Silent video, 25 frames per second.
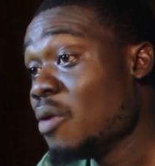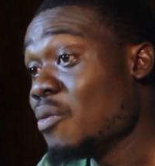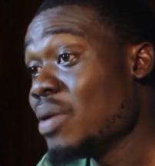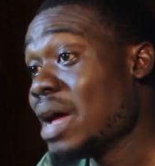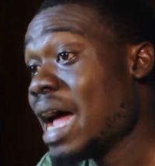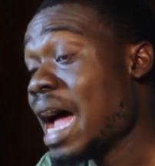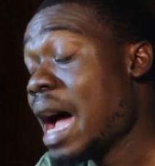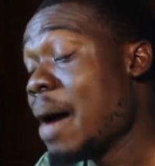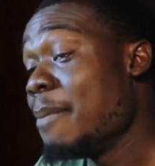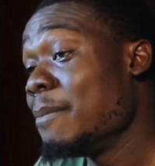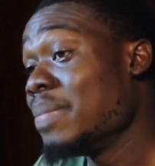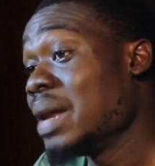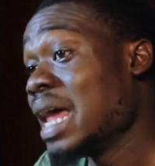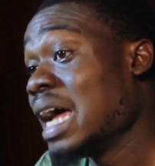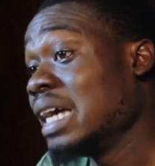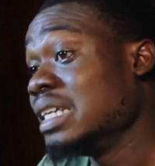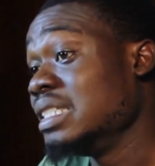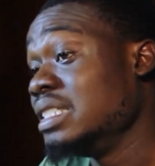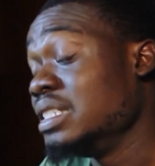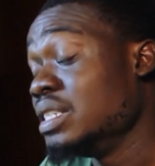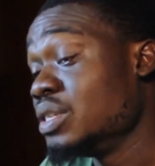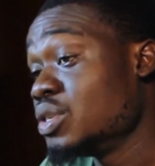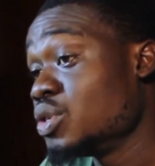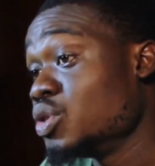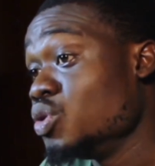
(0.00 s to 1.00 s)
way I apply
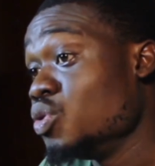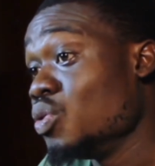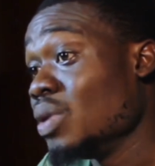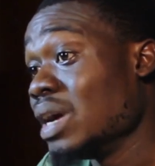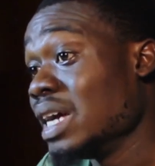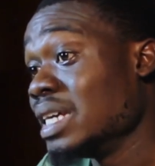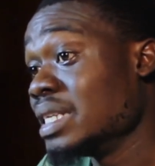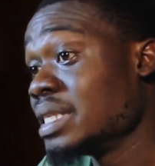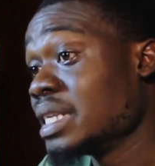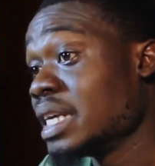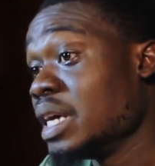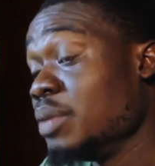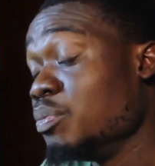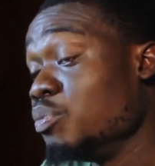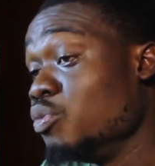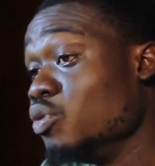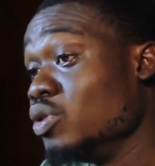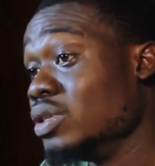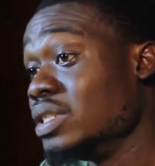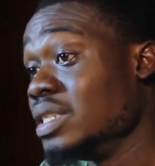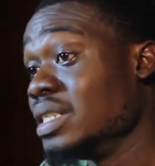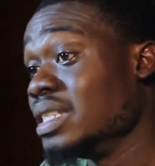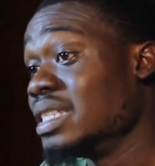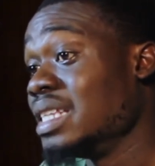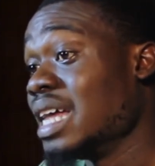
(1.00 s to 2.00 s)
this no escape
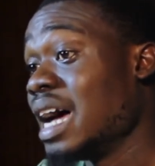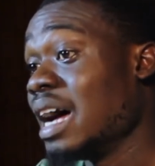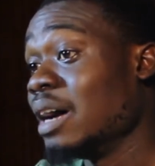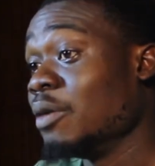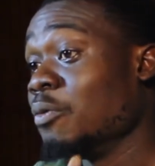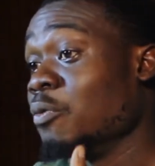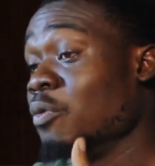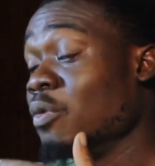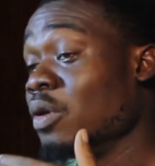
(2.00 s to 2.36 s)
mode is that